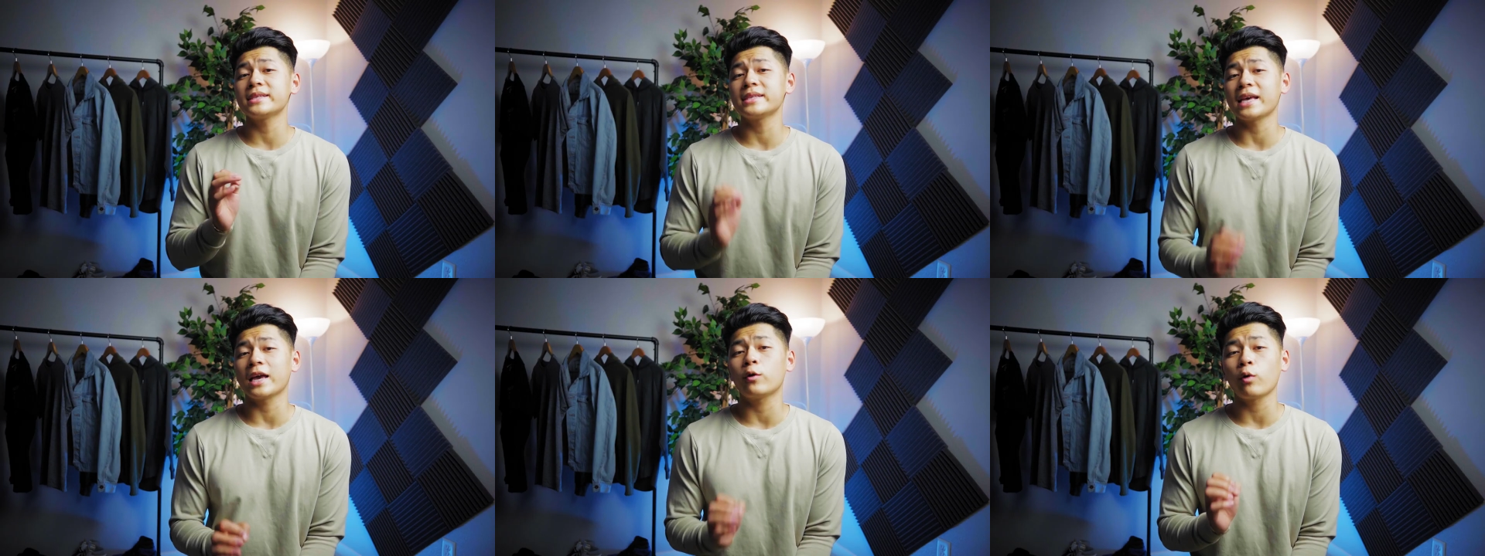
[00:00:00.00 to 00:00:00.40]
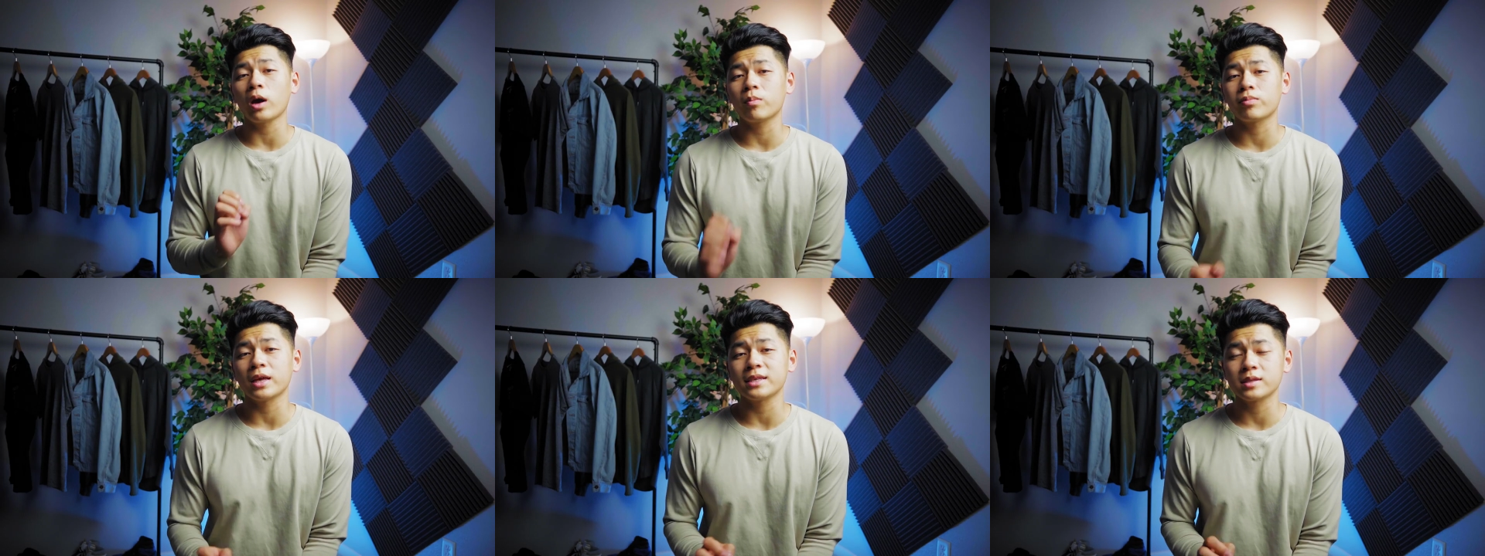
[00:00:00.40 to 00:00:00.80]
is a
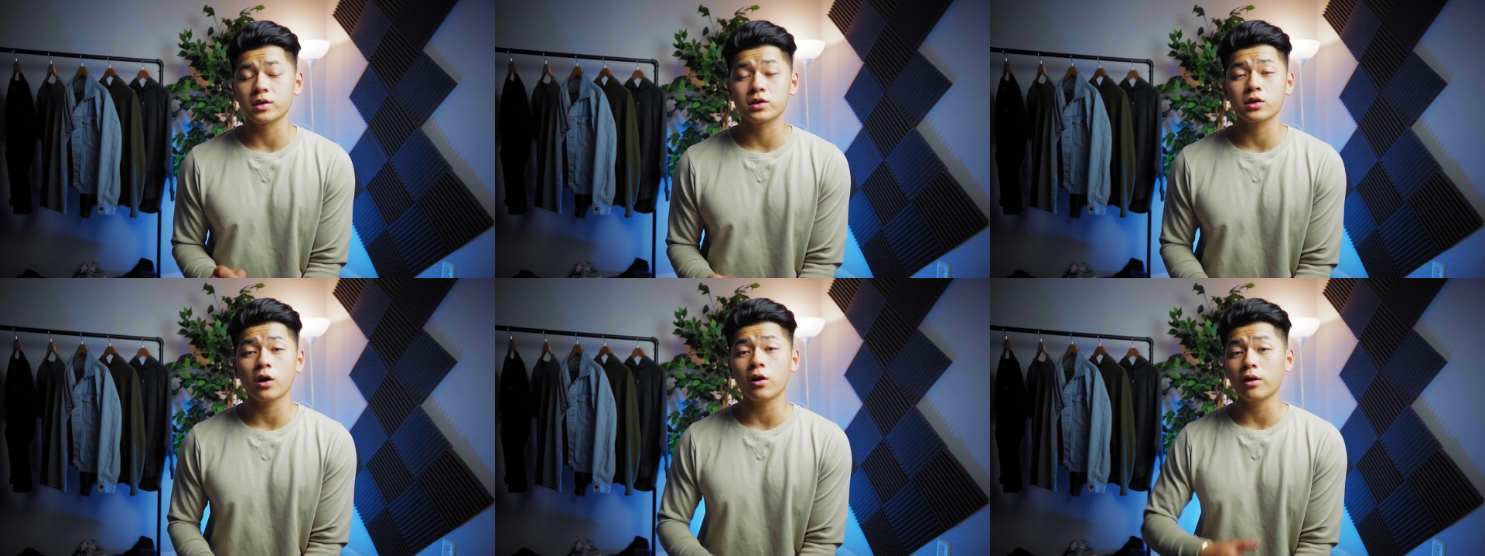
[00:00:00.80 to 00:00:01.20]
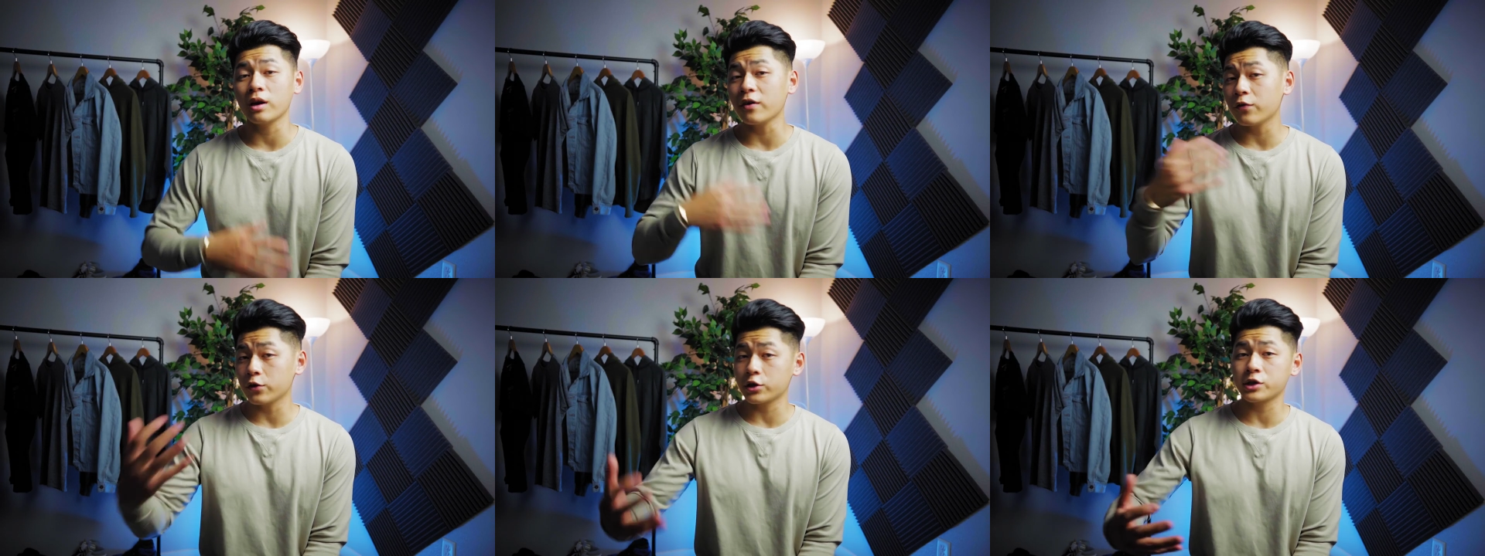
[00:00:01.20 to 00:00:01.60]
great place to start
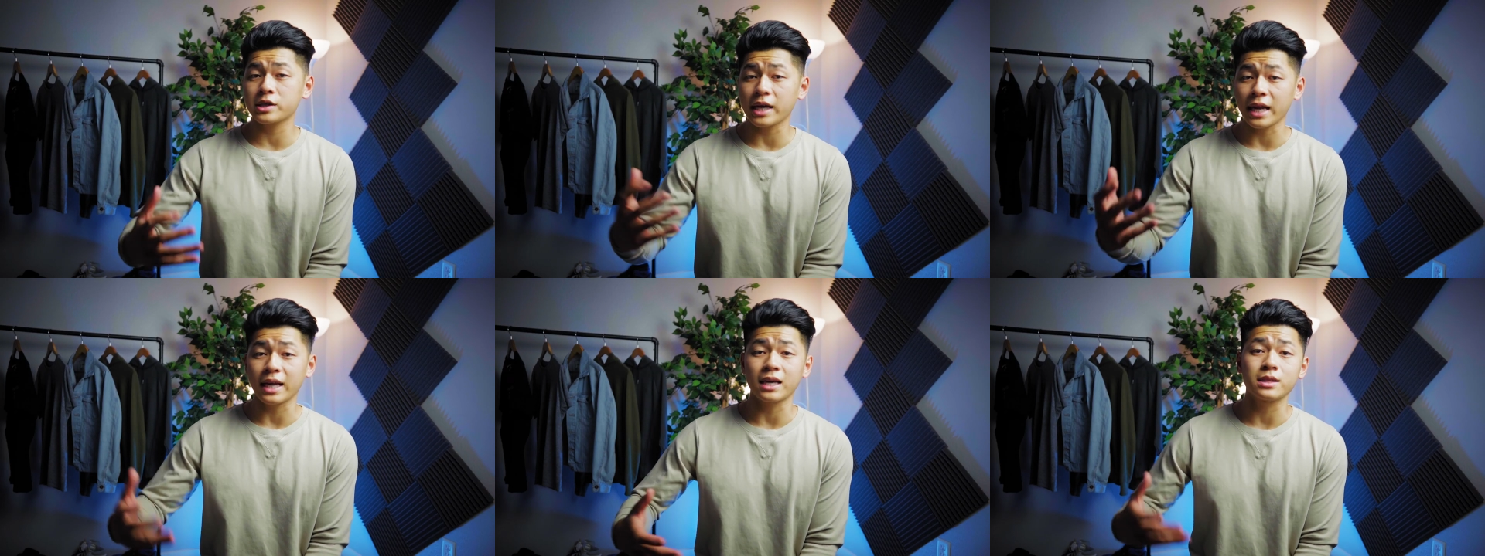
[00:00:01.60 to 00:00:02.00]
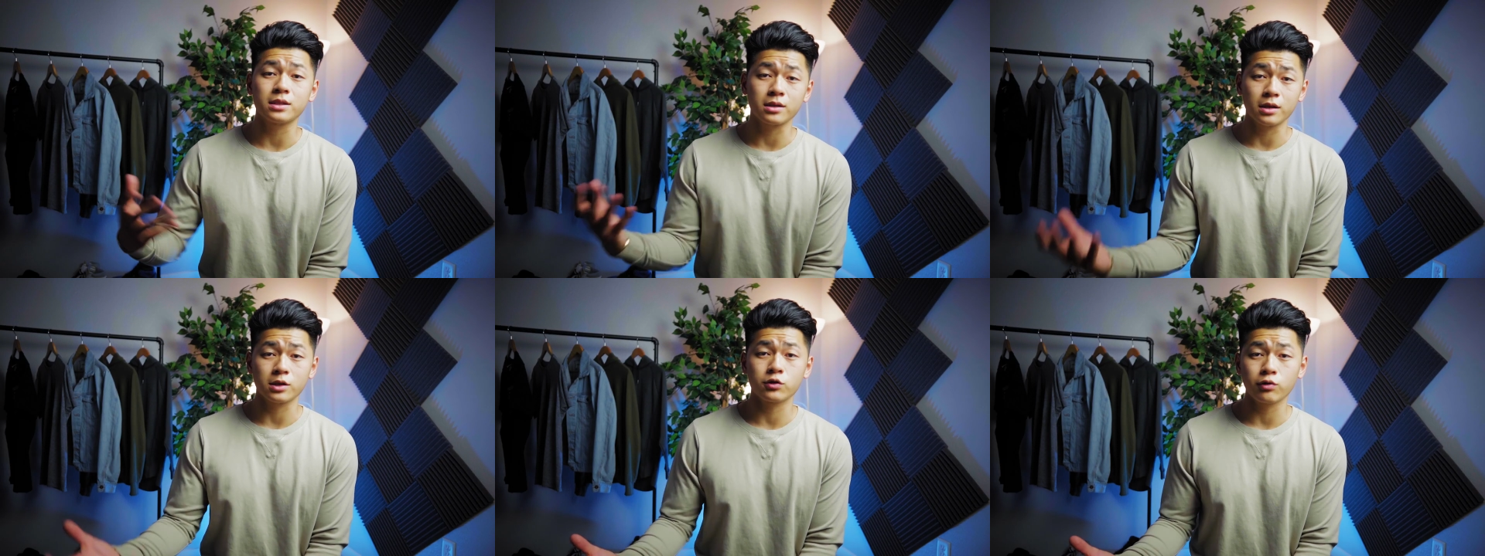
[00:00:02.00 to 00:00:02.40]
if you're just getting into
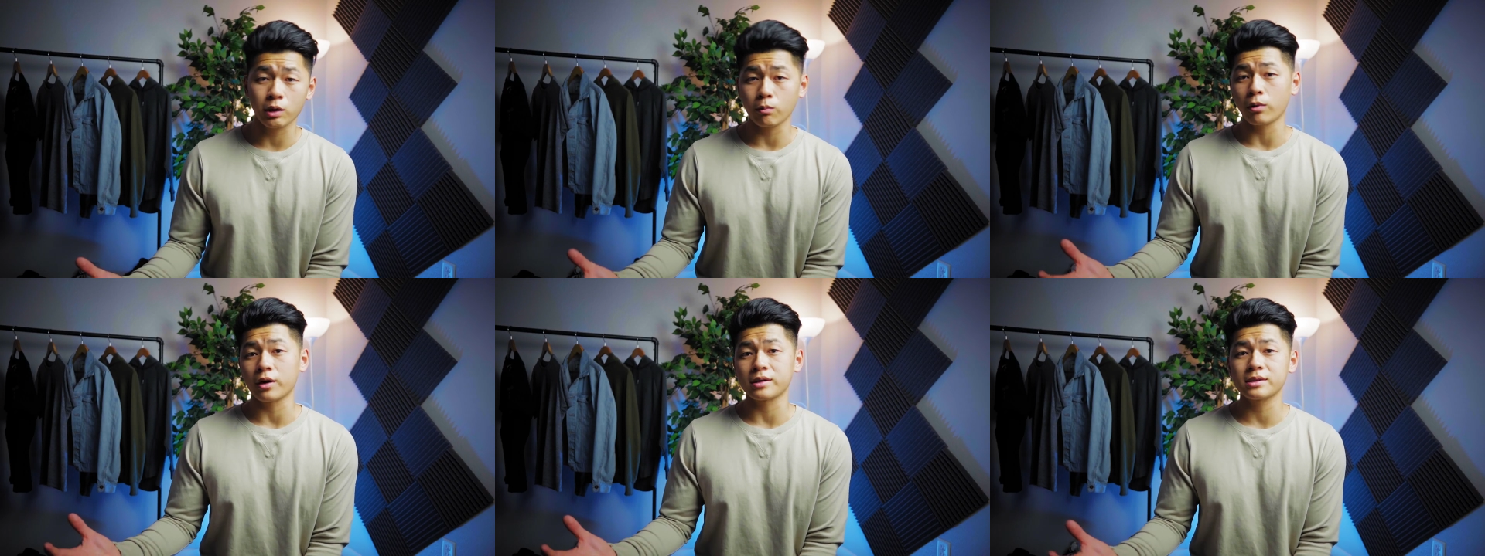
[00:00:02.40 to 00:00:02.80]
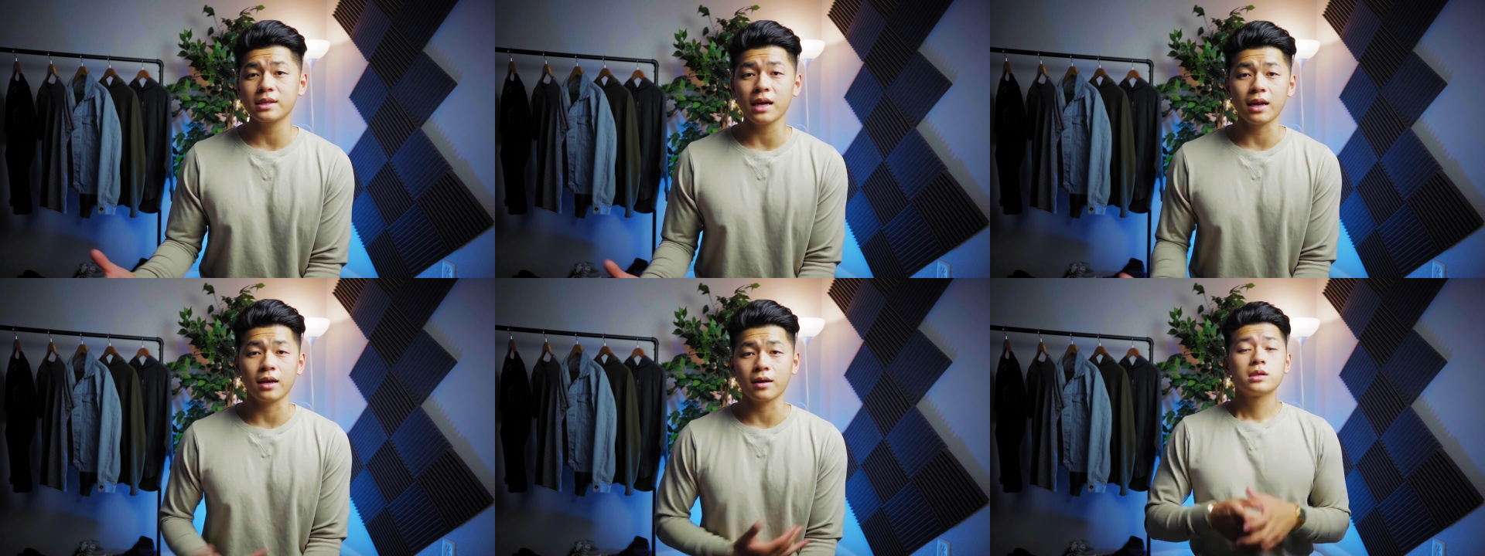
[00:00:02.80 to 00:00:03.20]
the streetwear aesthetic.